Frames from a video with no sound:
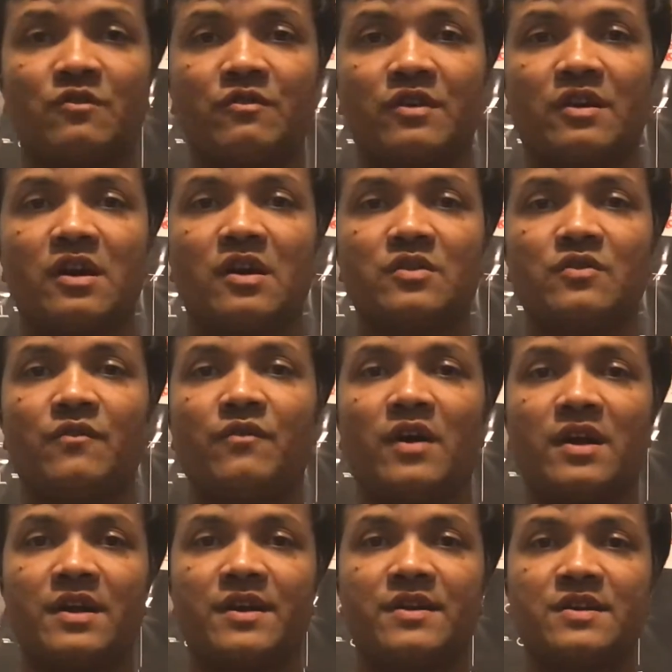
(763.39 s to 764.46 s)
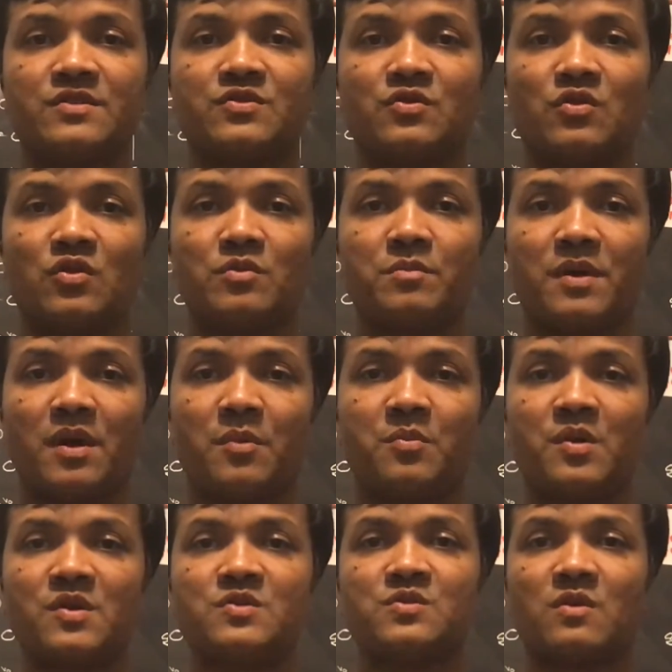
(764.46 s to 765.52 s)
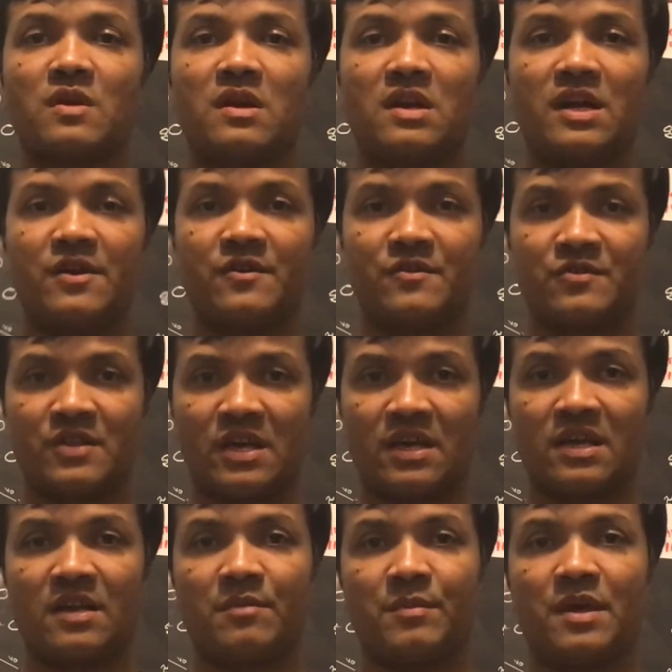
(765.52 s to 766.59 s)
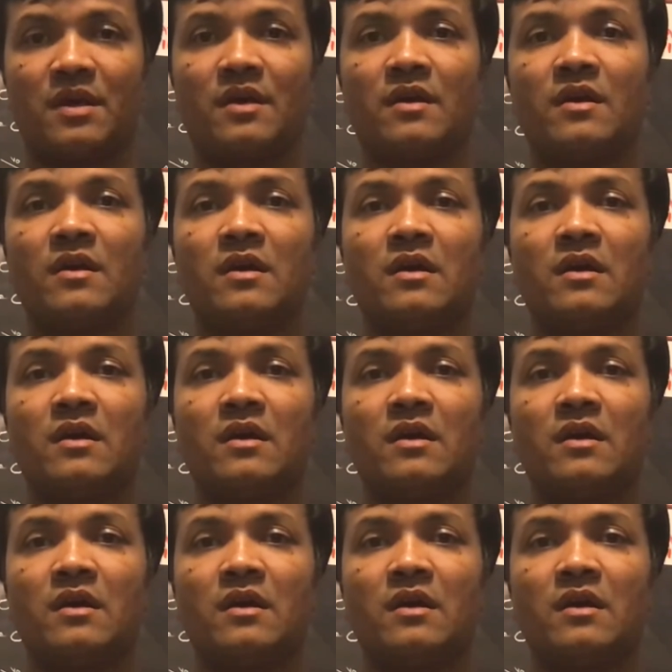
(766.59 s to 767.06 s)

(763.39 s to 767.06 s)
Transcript: Ricardo Fernandez, wrote me a personal letter thanking me